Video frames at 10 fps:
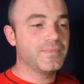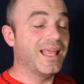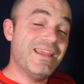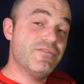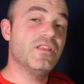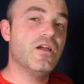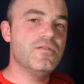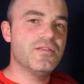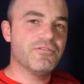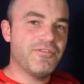Now, even though
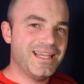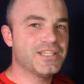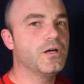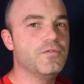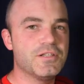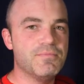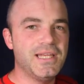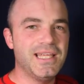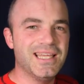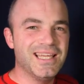the face of this
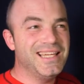mini